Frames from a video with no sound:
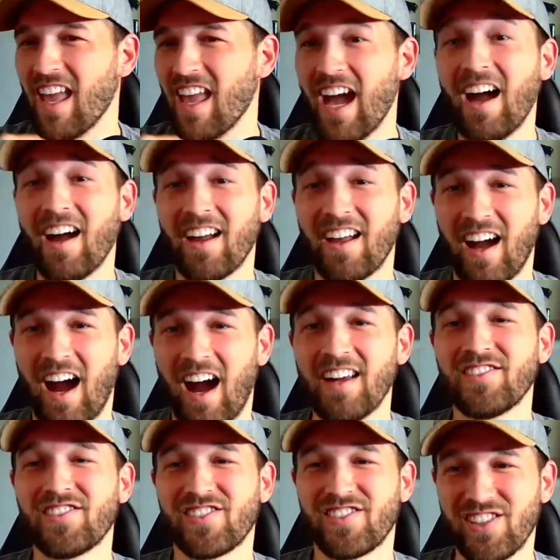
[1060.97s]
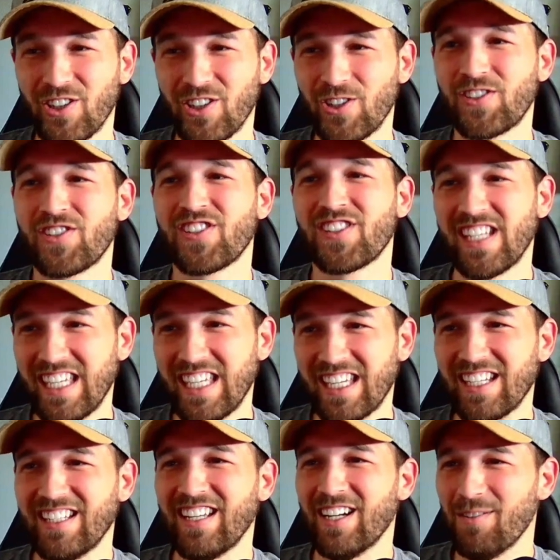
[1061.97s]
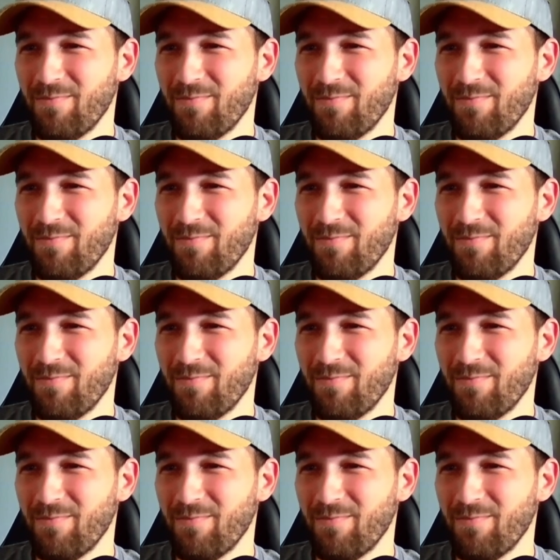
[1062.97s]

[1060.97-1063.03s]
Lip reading: Yeah, I still sing it. Yep.